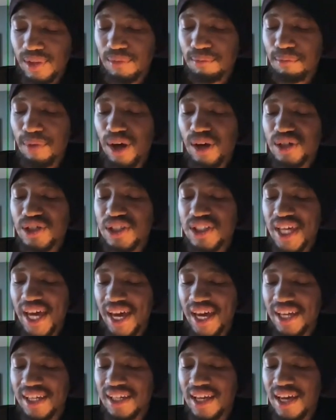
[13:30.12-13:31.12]
Mark's
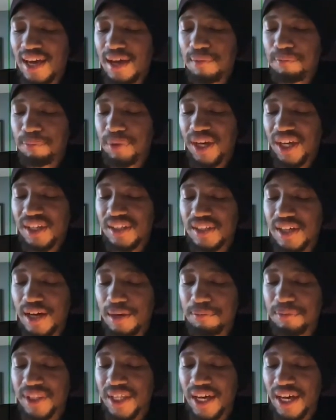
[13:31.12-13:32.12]
dad picked
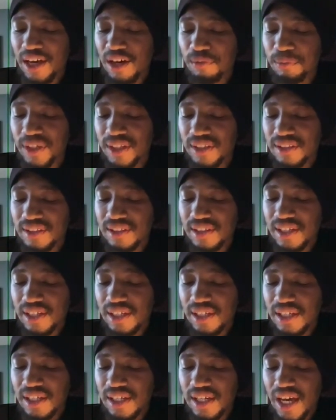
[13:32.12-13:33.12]
up the helmet
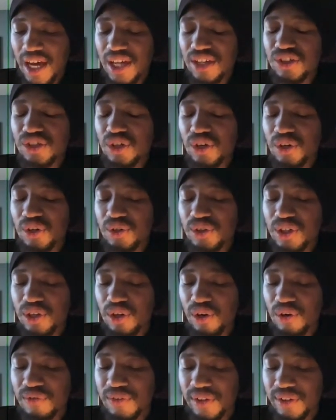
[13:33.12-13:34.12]
and turned
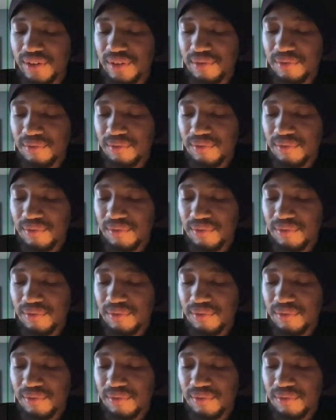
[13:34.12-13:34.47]
it over.